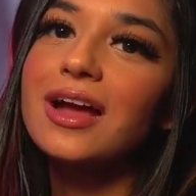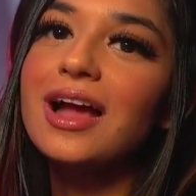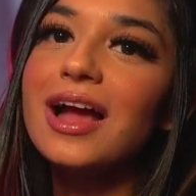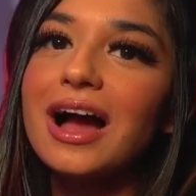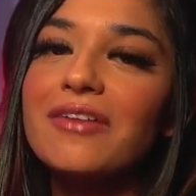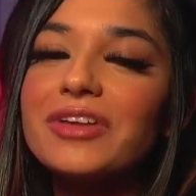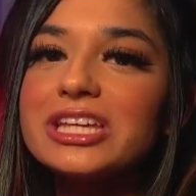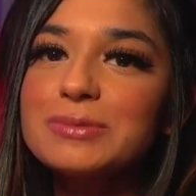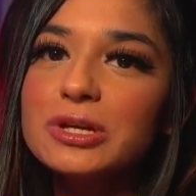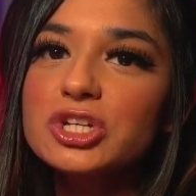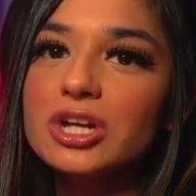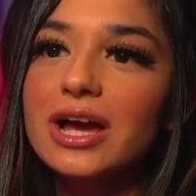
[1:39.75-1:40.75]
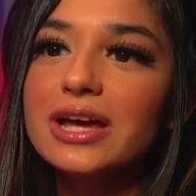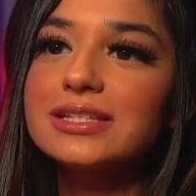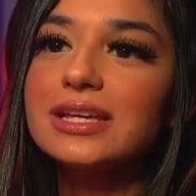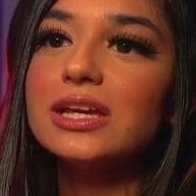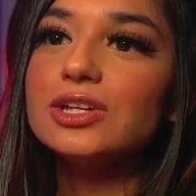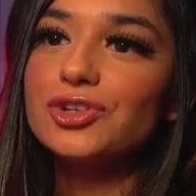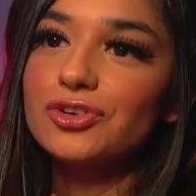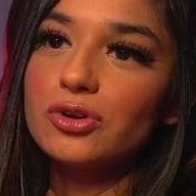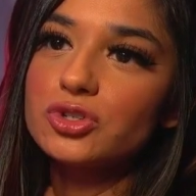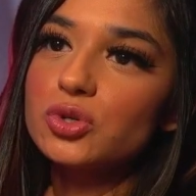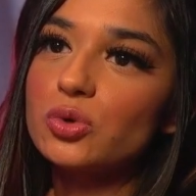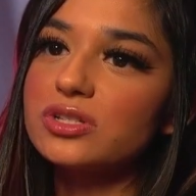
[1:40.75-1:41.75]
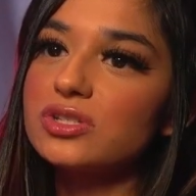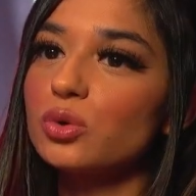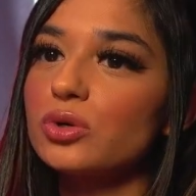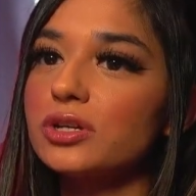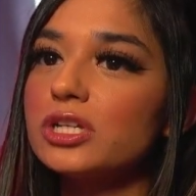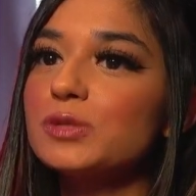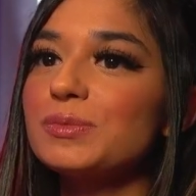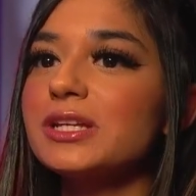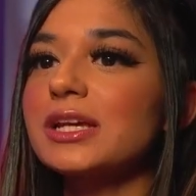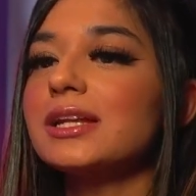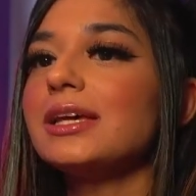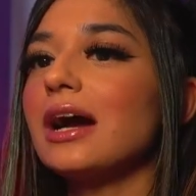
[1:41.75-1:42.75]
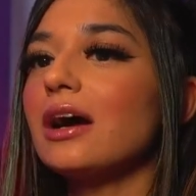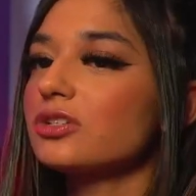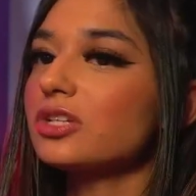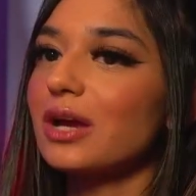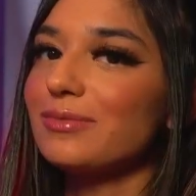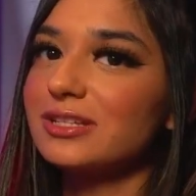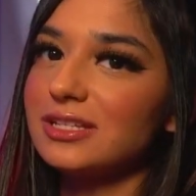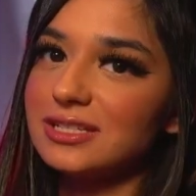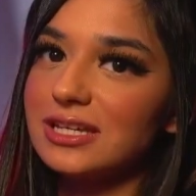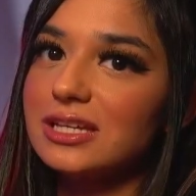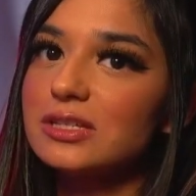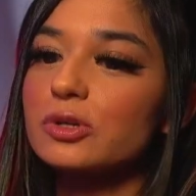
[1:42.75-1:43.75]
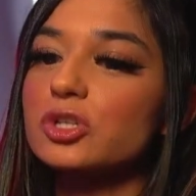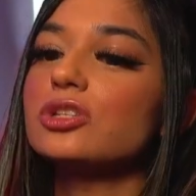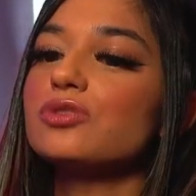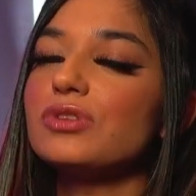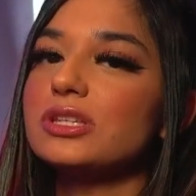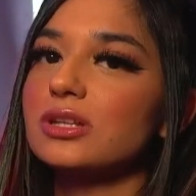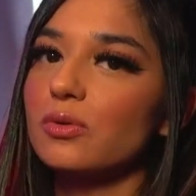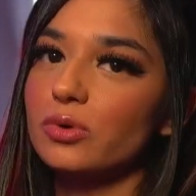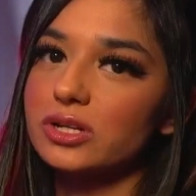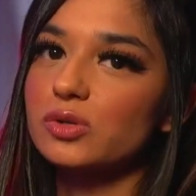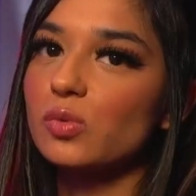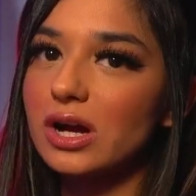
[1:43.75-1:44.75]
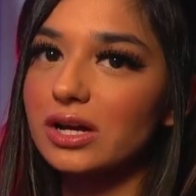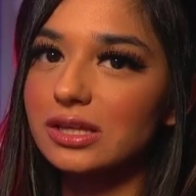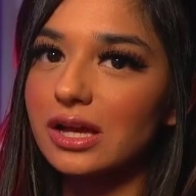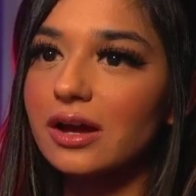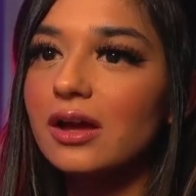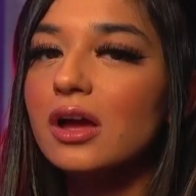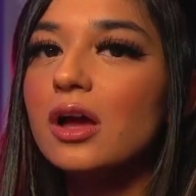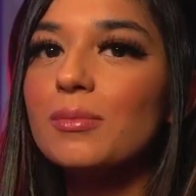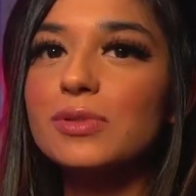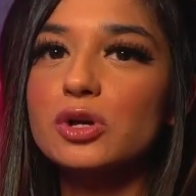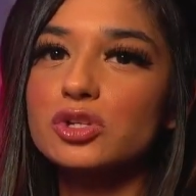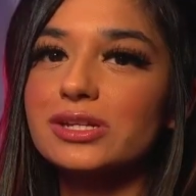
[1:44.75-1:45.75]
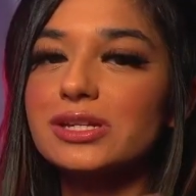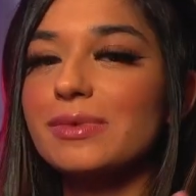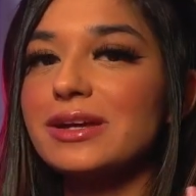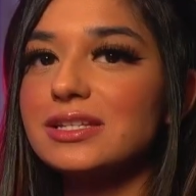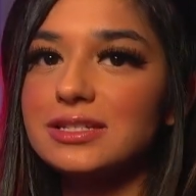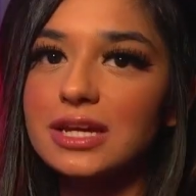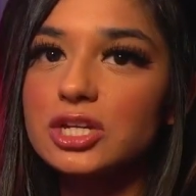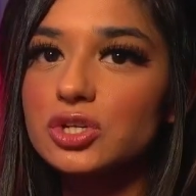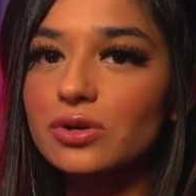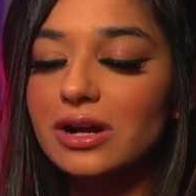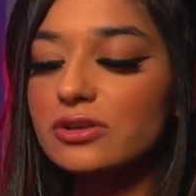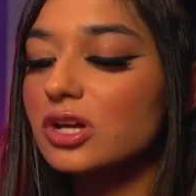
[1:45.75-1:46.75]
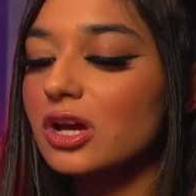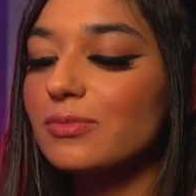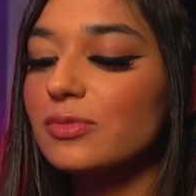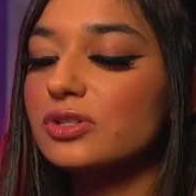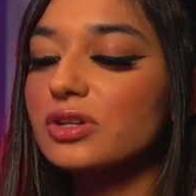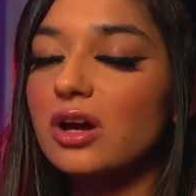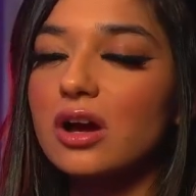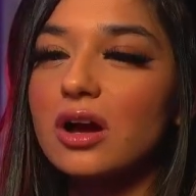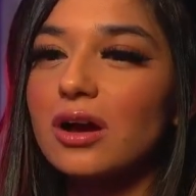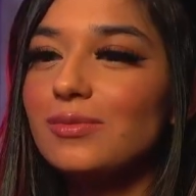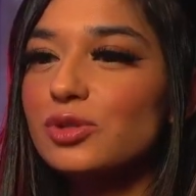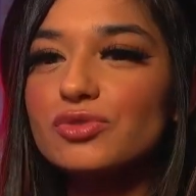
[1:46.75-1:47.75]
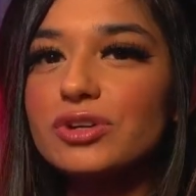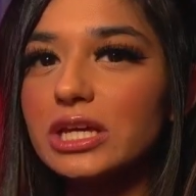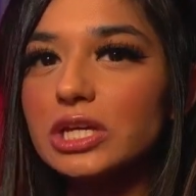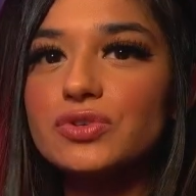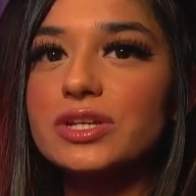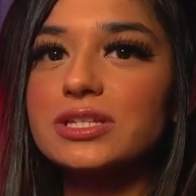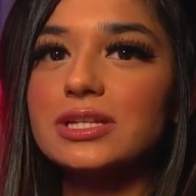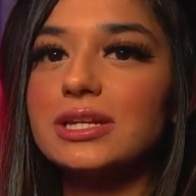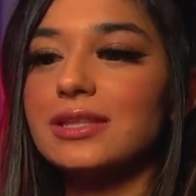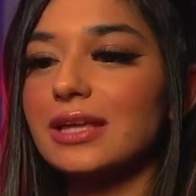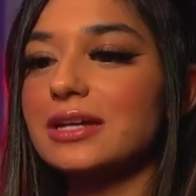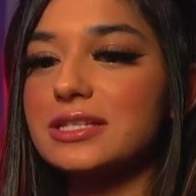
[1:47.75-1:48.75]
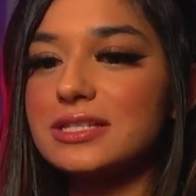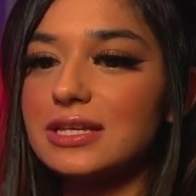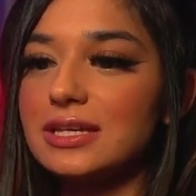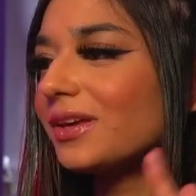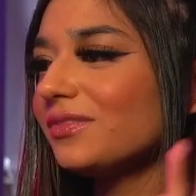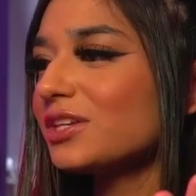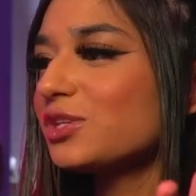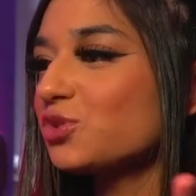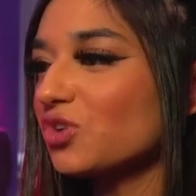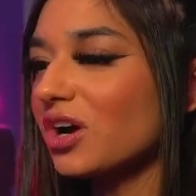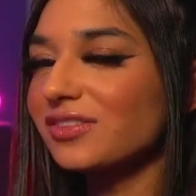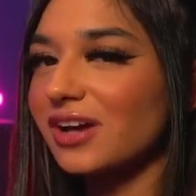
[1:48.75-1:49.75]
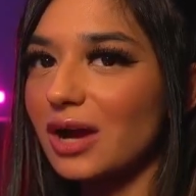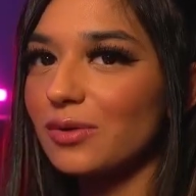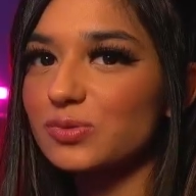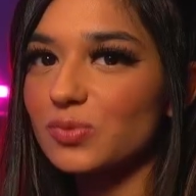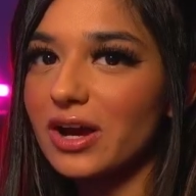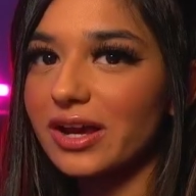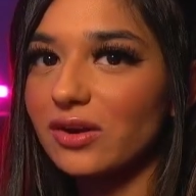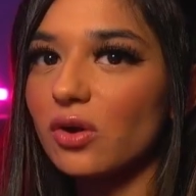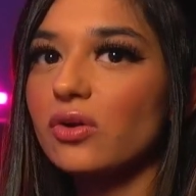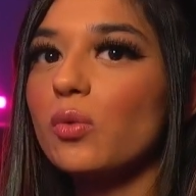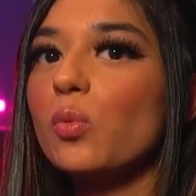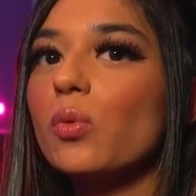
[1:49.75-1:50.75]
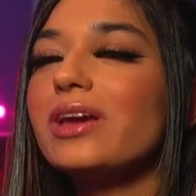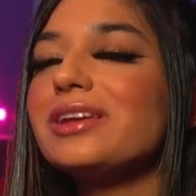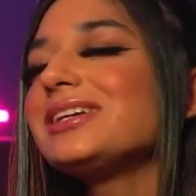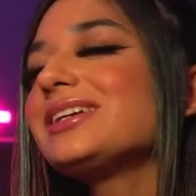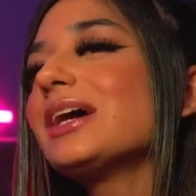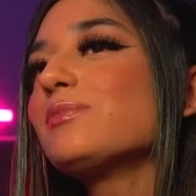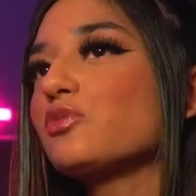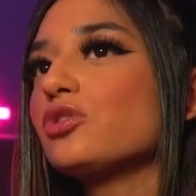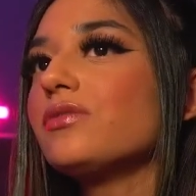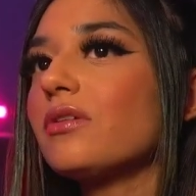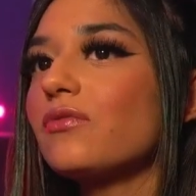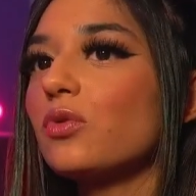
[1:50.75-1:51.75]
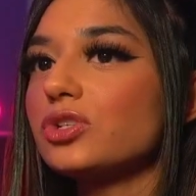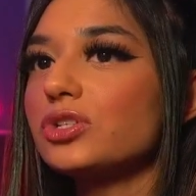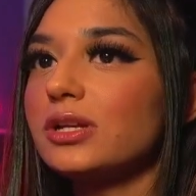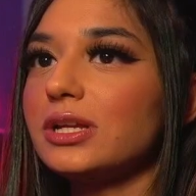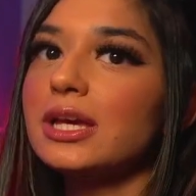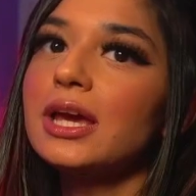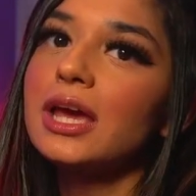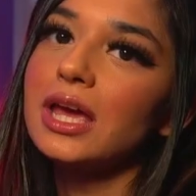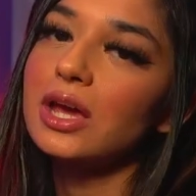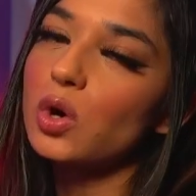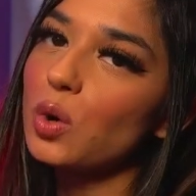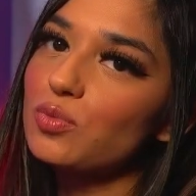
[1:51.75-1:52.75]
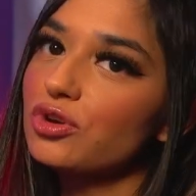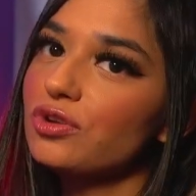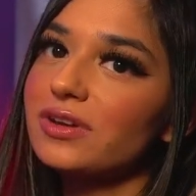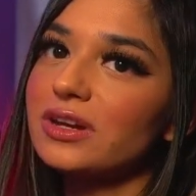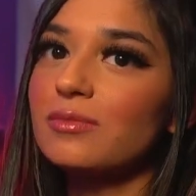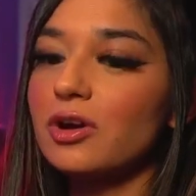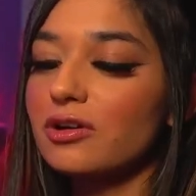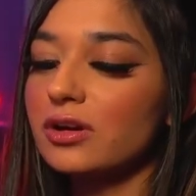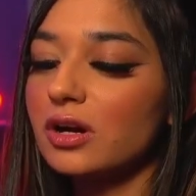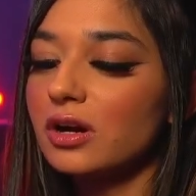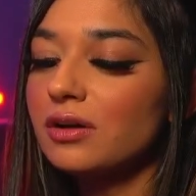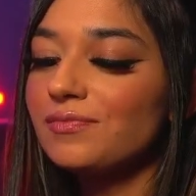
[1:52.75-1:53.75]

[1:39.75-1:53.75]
And they specialize in neurological disorders, particularly Alzheimer's disease, which is the reason I wanted to work there. Because I did my dissertation on Alzheimer's, I'm just really interested in that disease. This drug that I was working on, it didn't get approved, unfortunately. It got approved in America,